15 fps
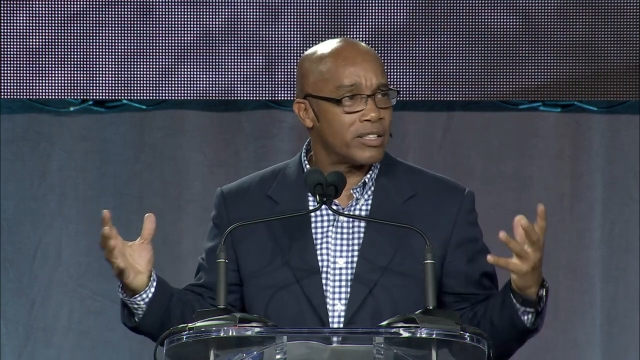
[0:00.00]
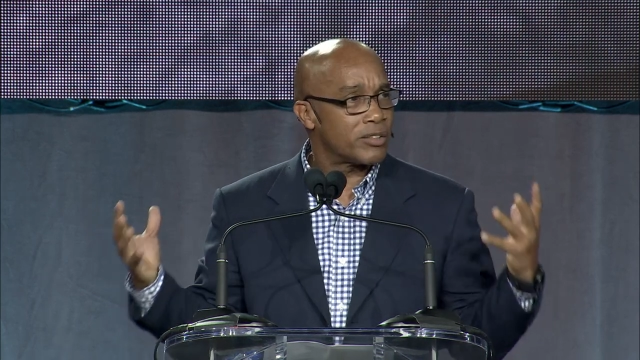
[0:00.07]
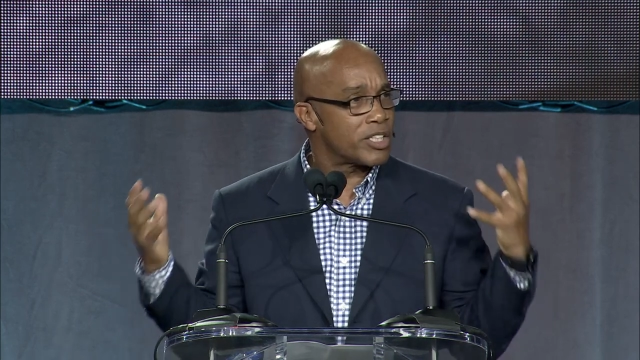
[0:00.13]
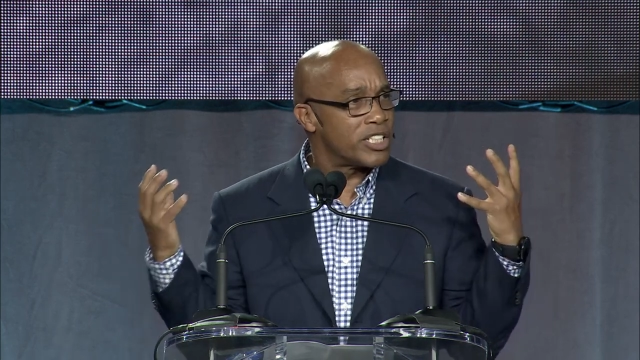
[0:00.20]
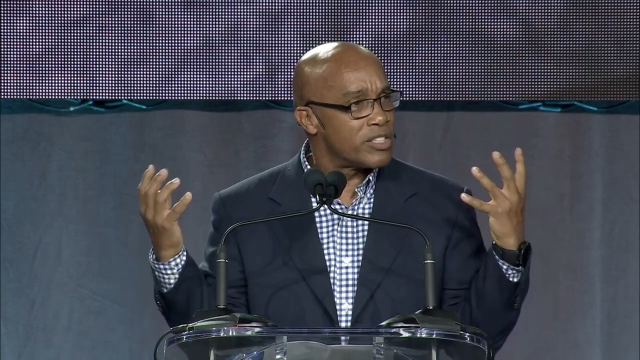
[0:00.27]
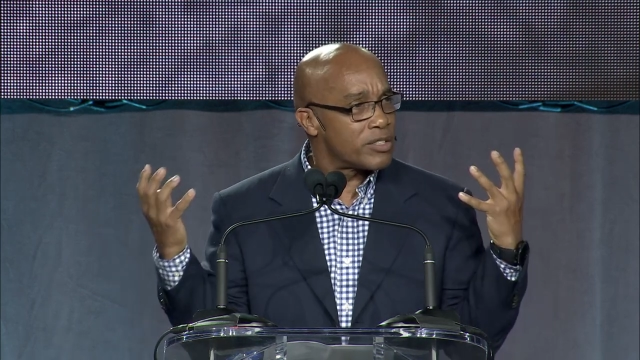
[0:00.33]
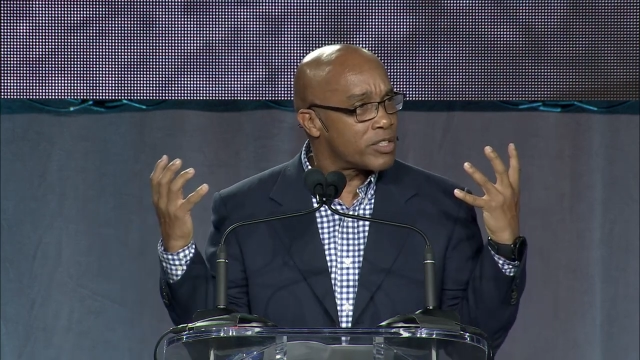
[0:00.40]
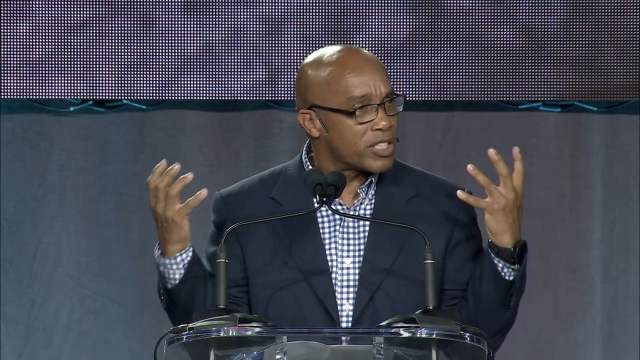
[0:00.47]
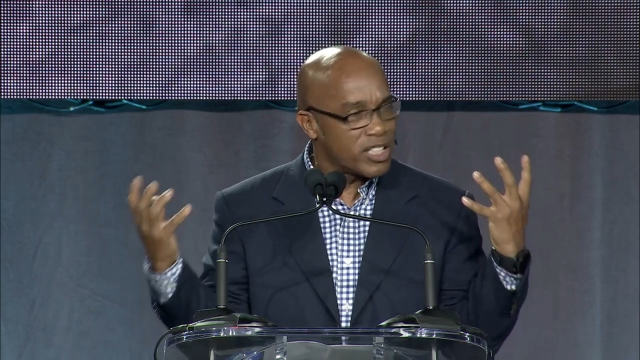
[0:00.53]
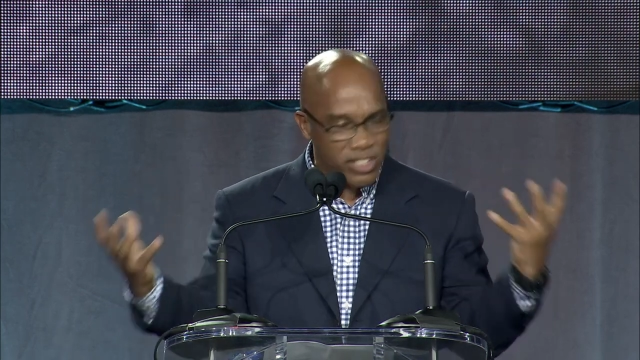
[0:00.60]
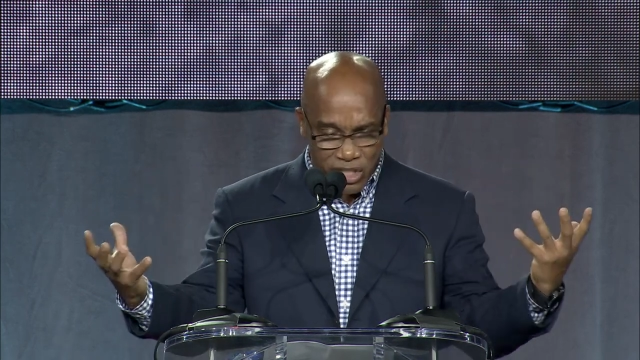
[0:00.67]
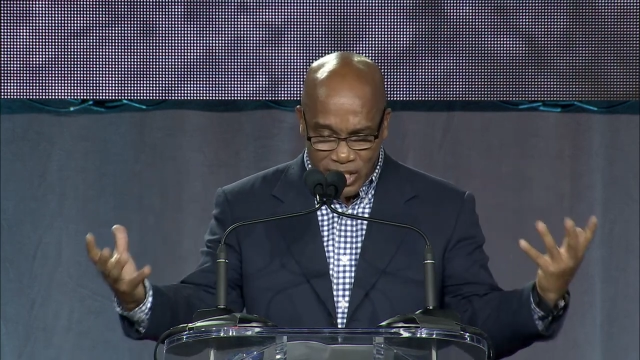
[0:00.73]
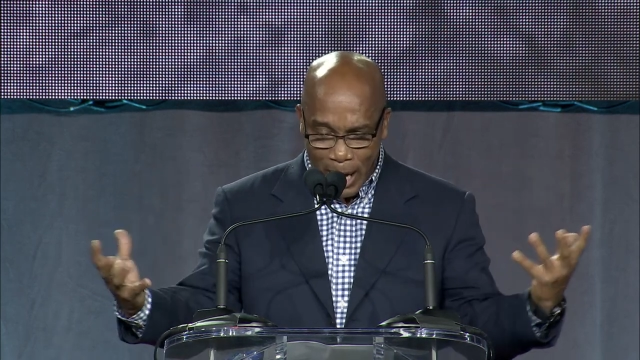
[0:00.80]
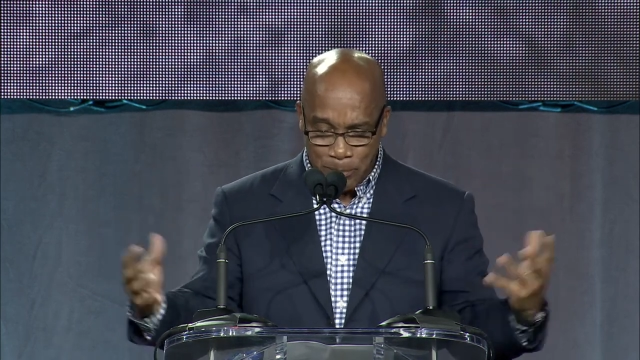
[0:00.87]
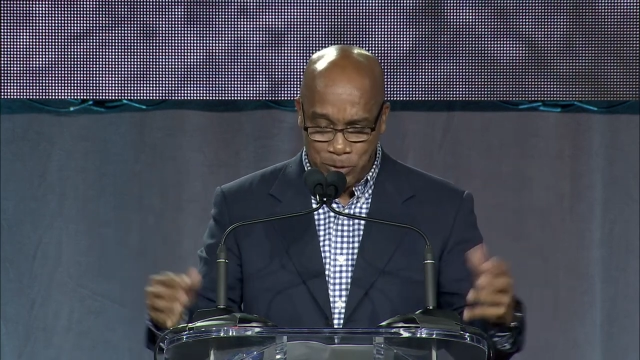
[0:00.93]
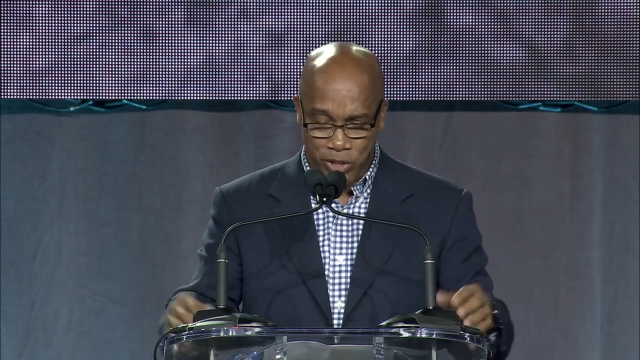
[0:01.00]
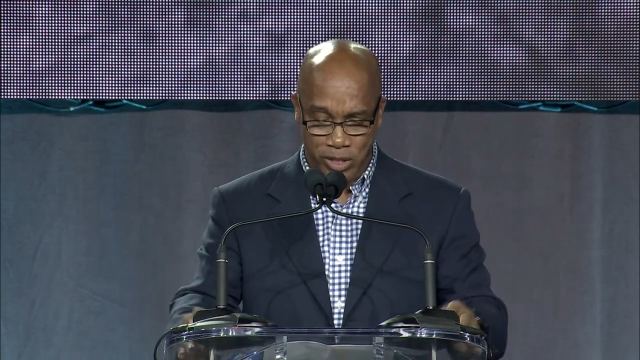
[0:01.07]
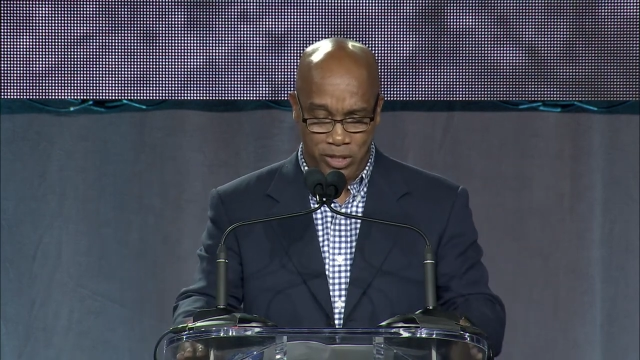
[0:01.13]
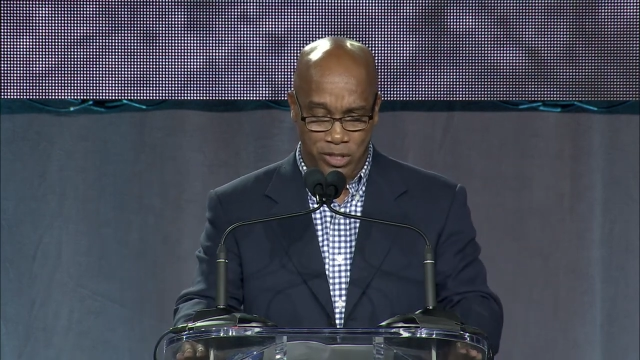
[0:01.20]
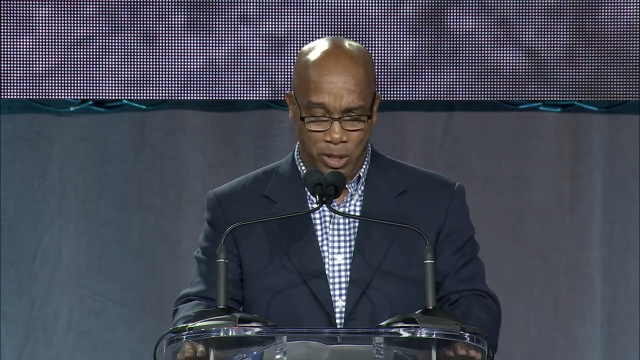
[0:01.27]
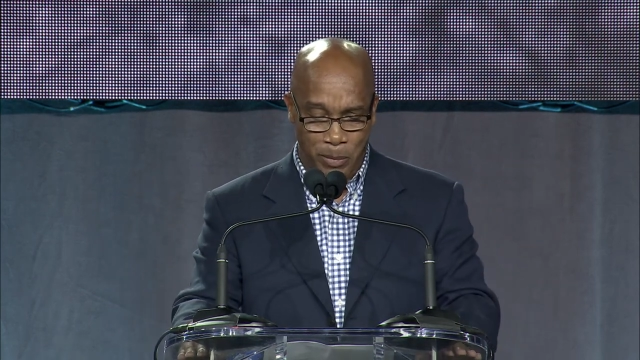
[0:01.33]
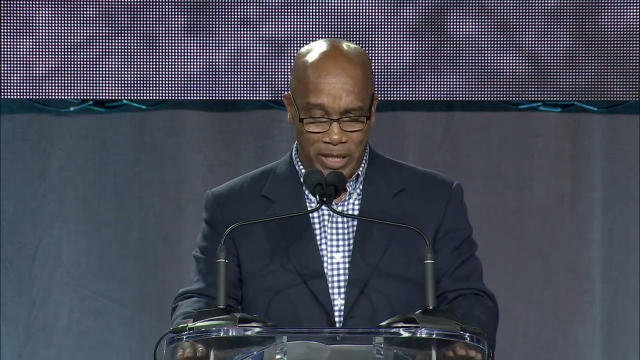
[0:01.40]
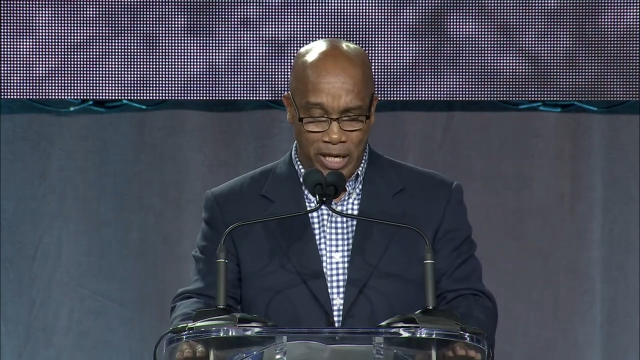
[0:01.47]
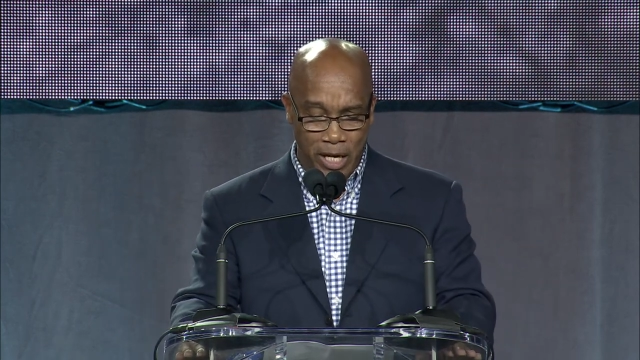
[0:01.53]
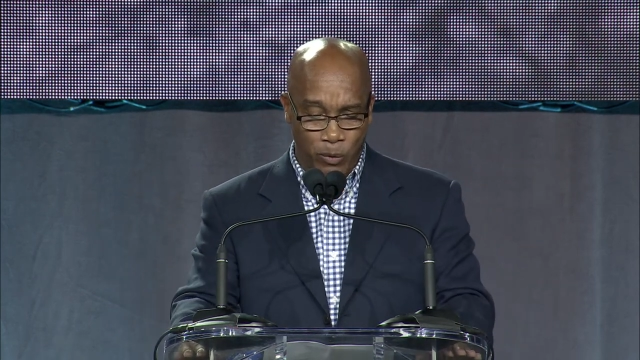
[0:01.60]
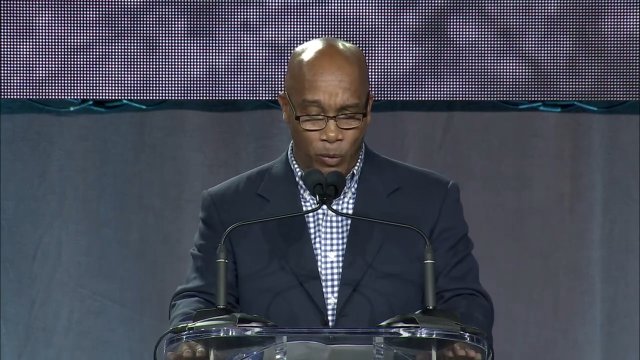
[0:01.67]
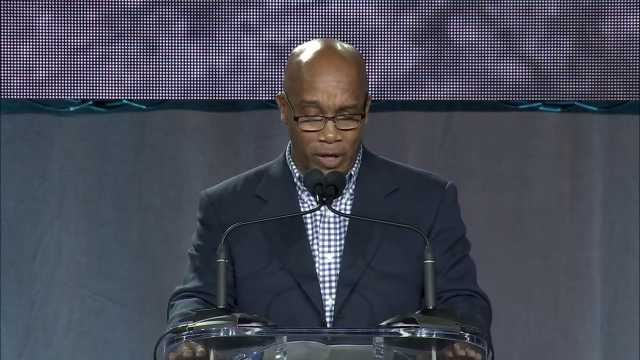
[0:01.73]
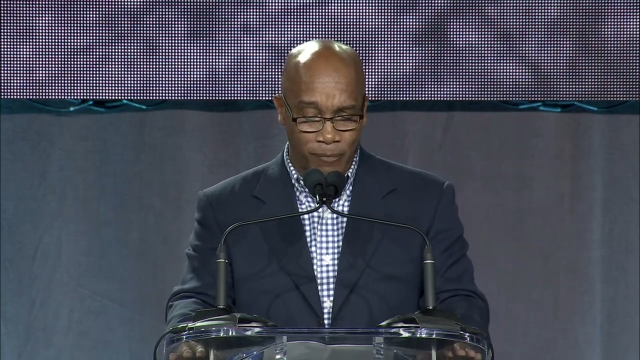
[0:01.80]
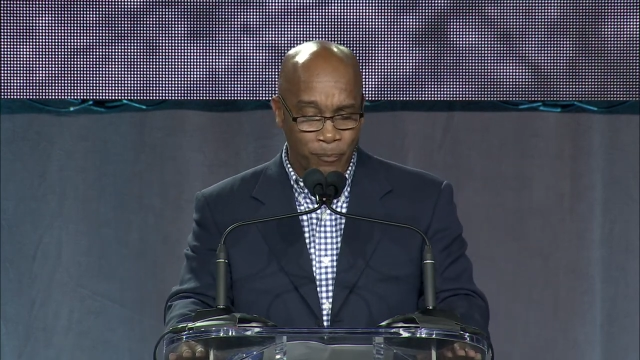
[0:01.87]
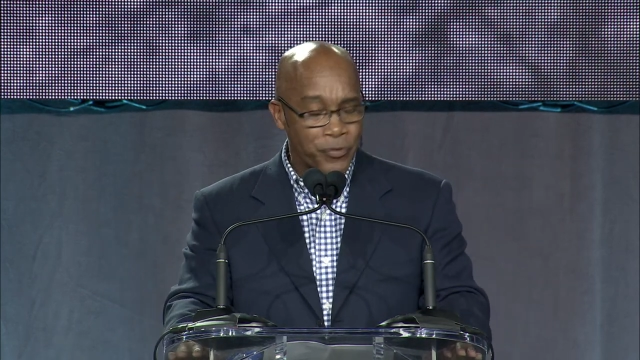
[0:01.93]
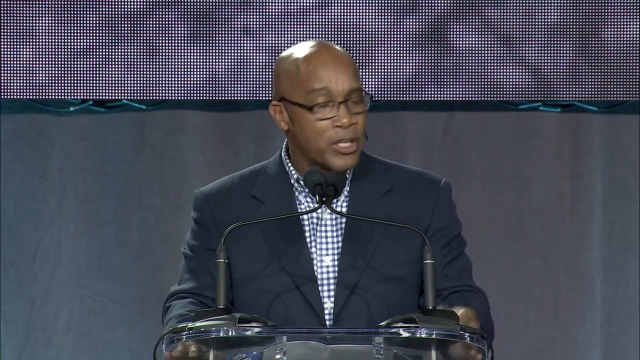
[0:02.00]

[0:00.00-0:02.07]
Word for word: con- conceptions to begin with.